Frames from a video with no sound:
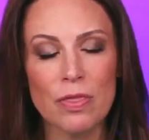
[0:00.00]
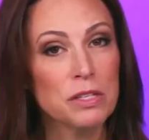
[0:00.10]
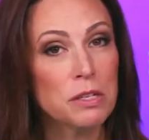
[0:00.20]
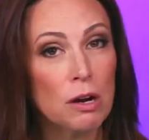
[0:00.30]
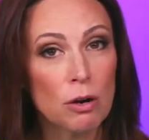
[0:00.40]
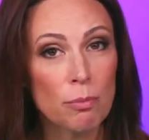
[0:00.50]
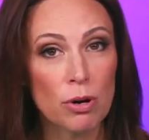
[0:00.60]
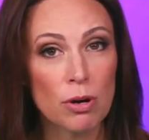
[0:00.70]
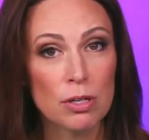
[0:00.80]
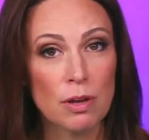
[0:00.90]

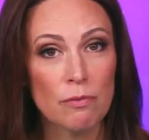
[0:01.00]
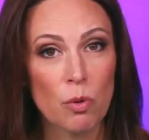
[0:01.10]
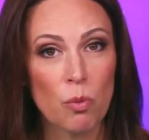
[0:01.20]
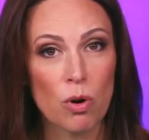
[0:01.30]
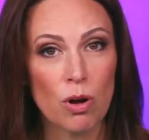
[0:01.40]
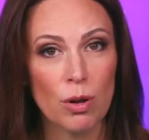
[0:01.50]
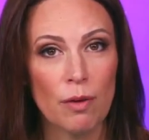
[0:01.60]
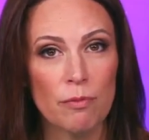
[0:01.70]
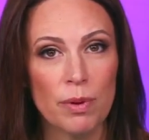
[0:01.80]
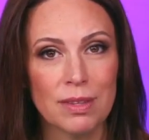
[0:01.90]
Zuckerbergs of the world
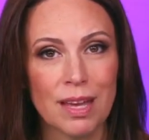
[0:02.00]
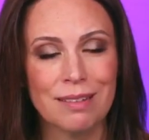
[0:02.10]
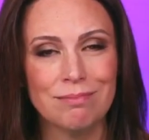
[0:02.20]
have been like,